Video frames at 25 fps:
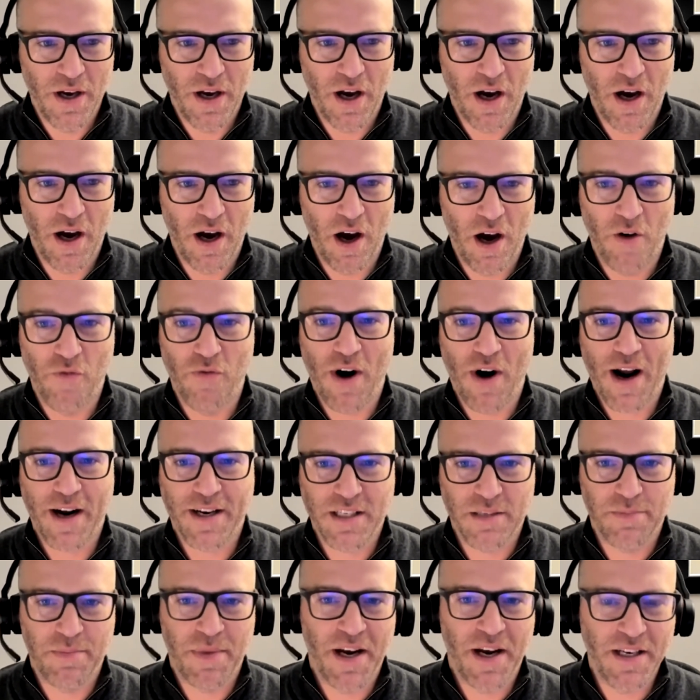a
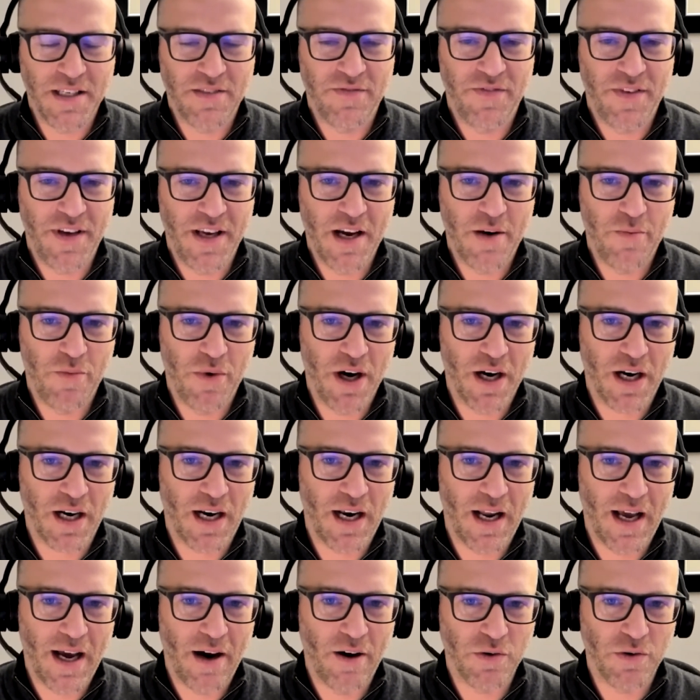Rackspace VMware
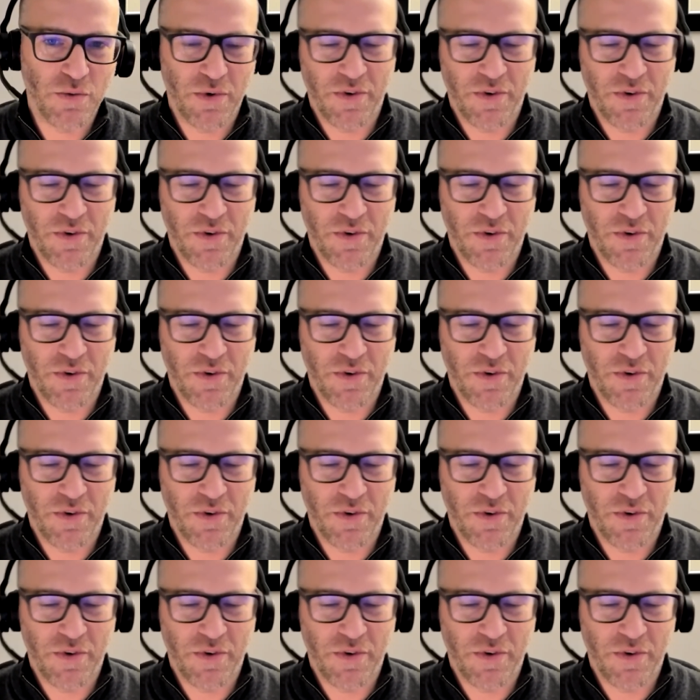Cloud,